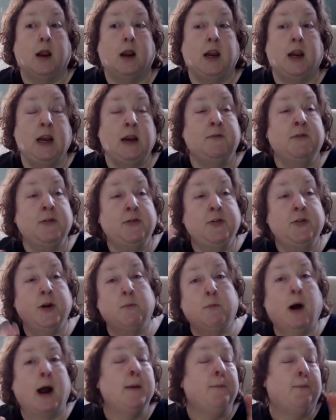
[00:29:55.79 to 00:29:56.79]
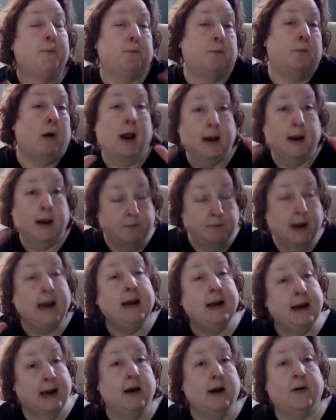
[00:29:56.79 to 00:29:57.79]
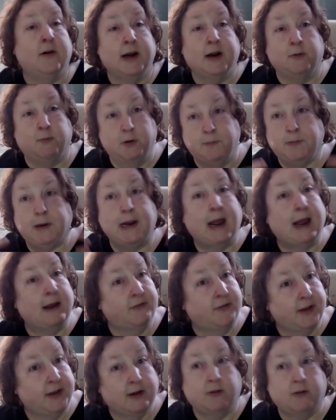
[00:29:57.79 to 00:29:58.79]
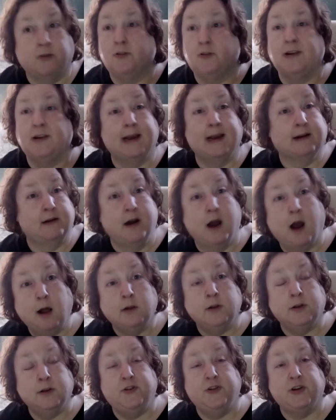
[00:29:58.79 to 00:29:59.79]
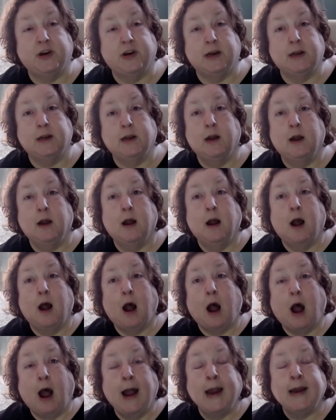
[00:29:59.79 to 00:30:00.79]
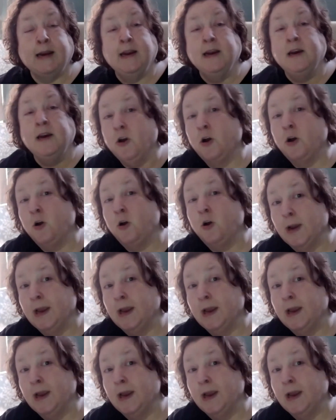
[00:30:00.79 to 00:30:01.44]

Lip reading: even though my main area would be ethics or technology, I can go